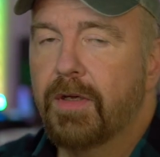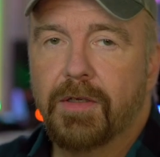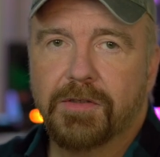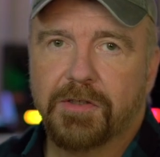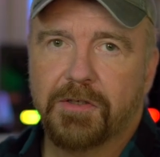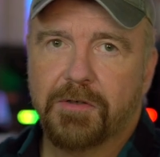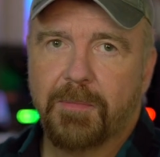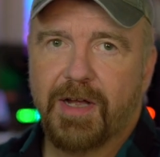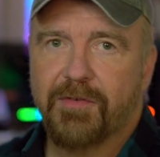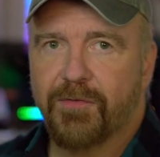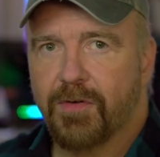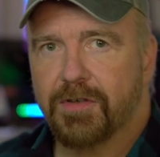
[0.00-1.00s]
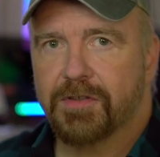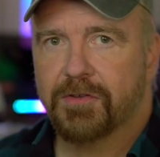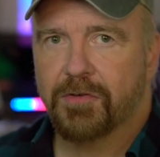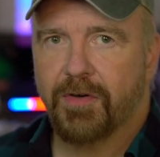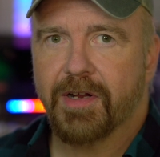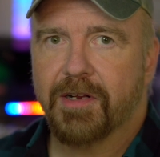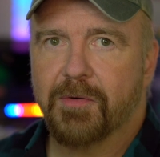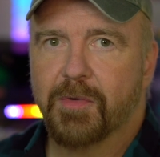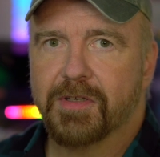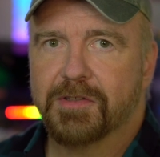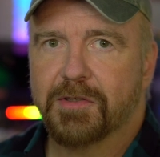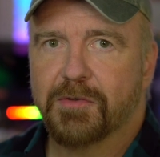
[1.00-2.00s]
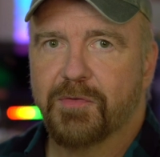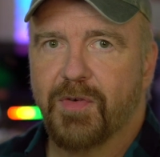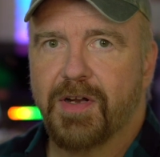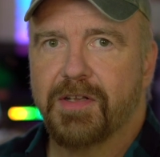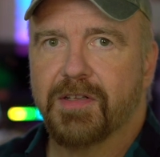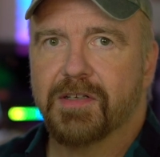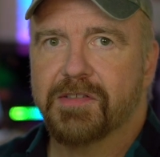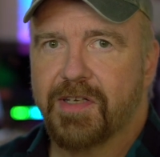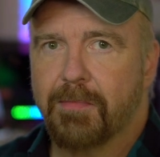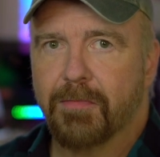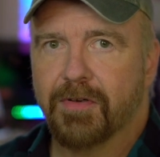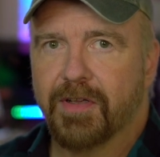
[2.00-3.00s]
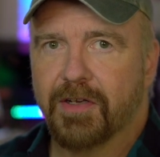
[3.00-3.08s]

So my first trick was to find an assembler